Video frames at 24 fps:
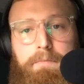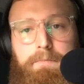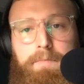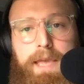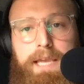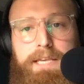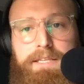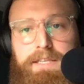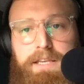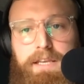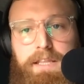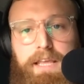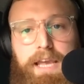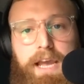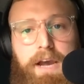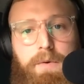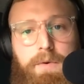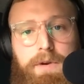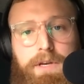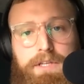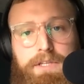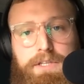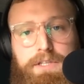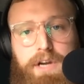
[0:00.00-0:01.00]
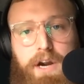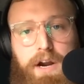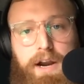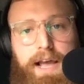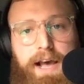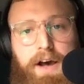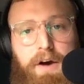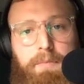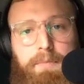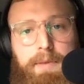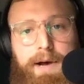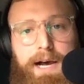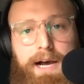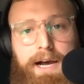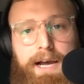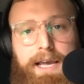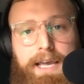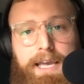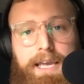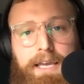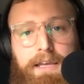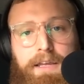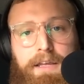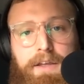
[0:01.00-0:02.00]
Basically, I want to start out
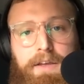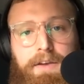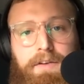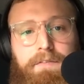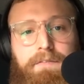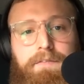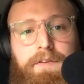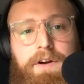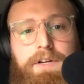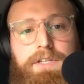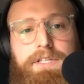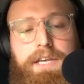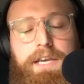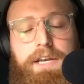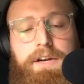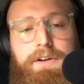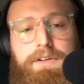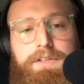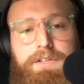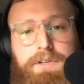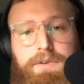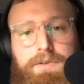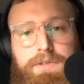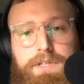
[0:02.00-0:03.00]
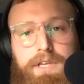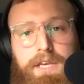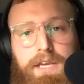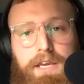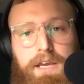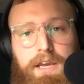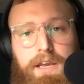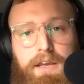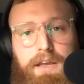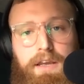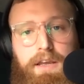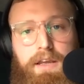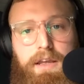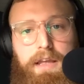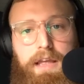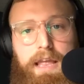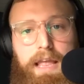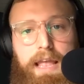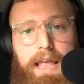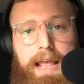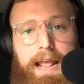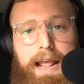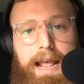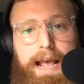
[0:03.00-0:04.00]
by first introducing
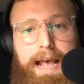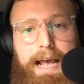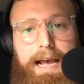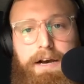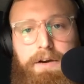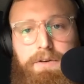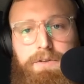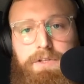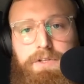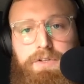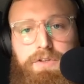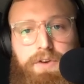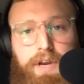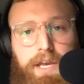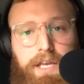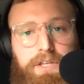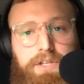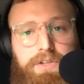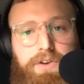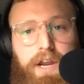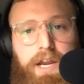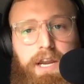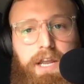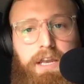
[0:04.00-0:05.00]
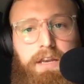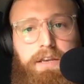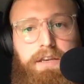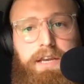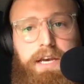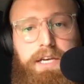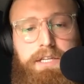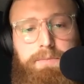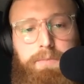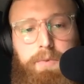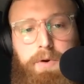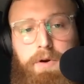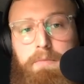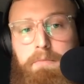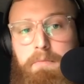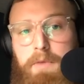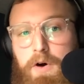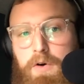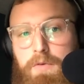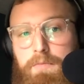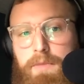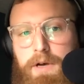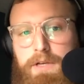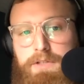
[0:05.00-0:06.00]
how strength training does
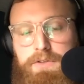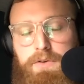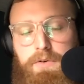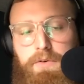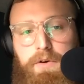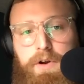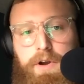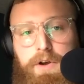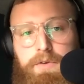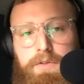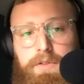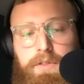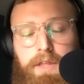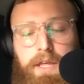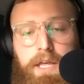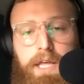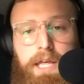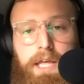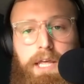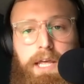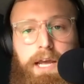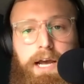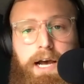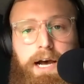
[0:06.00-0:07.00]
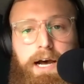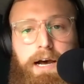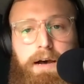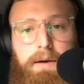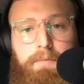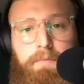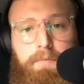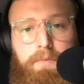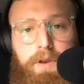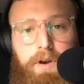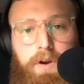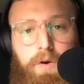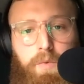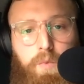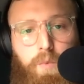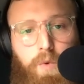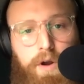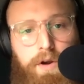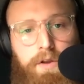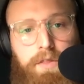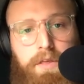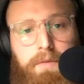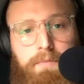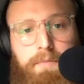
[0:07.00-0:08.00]
promote muscle growth.
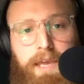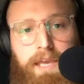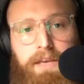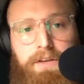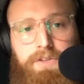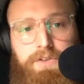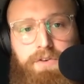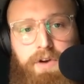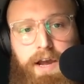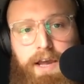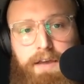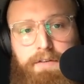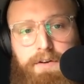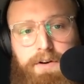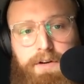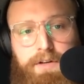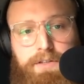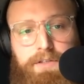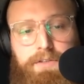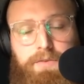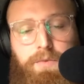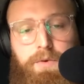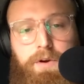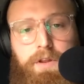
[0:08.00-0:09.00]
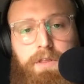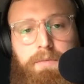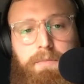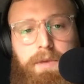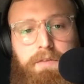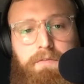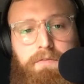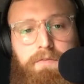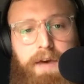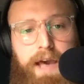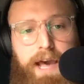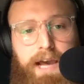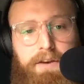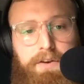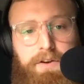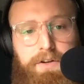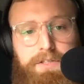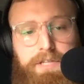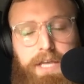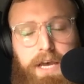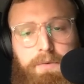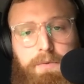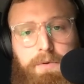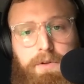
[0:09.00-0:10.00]
What are the main drivers? What are the main
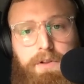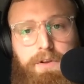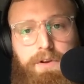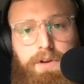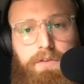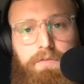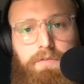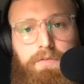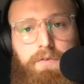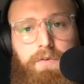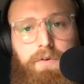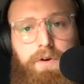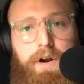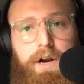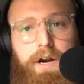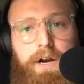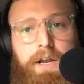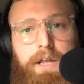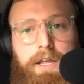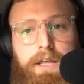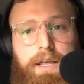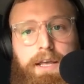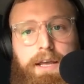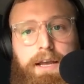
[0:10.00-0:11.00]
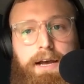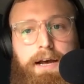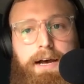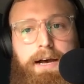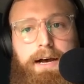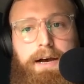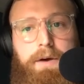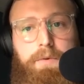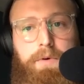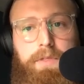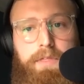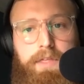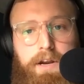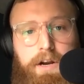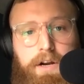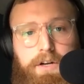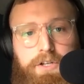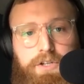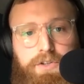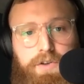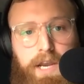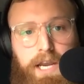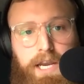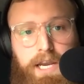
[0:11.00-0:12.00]
factors that we're looking for within our
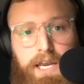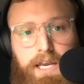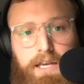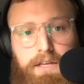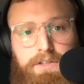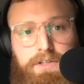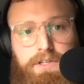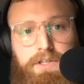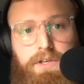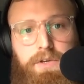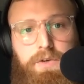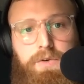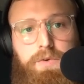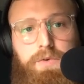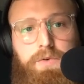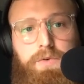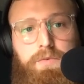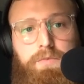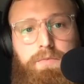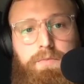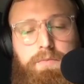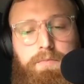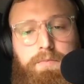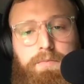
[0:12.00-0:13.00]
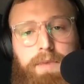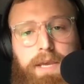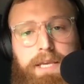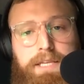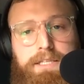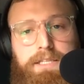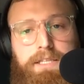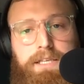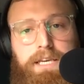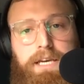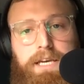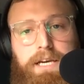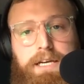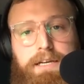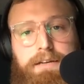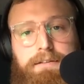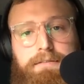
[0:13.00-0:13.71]
training to basically